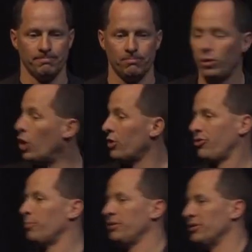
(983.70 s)
We know it's
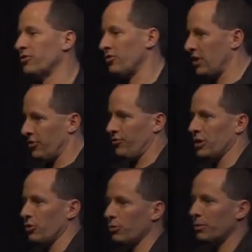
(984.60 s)
our business because that's a
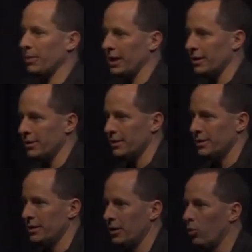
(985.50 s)
fellow human being,
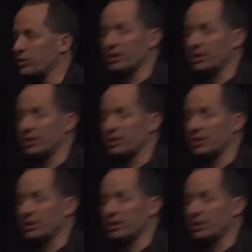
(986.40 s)
which